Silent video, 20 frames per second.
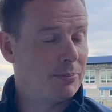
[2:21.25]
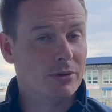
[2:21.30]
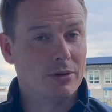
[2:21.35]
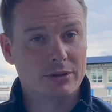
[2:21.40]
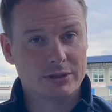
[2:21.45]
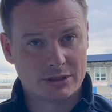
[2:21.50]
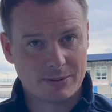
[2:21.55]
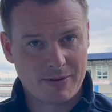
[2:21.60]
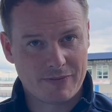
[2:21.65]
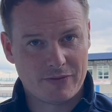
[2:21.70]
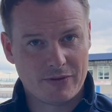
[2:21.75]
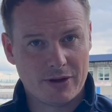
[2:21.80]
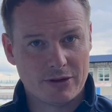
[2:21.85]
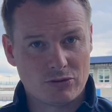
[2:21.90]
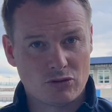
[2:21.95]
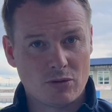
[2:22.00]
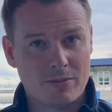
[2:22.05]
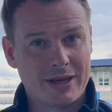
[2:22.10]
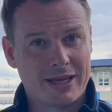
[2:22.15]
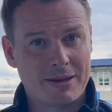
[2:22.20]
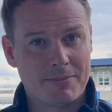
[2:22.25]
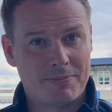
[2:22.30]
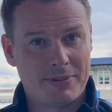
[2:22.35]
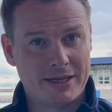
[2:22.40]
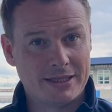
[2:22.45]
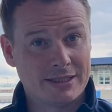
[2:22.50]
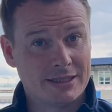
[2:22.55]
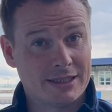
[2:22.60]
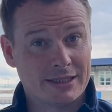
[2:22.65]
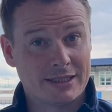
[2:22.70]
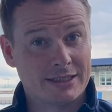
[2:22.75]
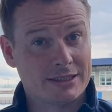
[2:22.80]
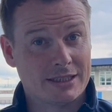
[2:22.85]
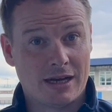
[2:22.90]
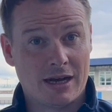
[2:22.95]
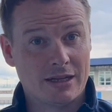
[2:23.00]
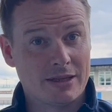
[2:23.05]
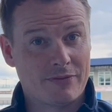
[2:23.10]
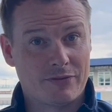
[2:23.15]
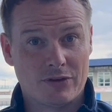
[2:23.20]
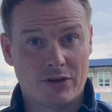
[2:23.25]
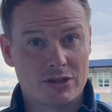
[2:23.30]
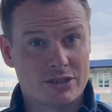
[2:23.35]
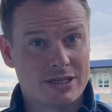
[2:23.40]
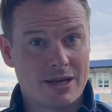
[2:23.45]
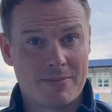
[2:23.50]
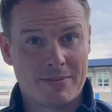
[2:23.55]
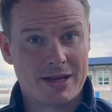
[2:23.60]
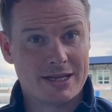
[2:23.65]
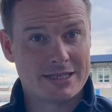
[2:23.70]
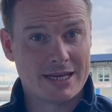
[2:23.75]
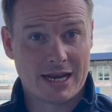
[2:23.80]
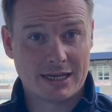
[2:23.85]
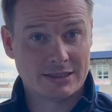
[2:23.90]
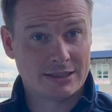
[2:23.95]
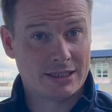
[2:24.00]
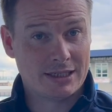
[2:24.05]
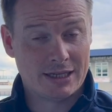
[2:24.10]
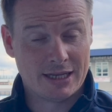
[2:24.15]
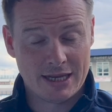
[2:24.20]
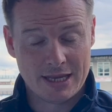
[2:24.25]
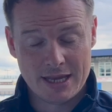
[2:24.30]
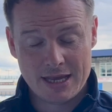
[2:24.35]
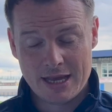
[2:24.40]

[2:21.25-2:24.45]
But to be fair to him, he competed and he started the first 10 minutes excellently.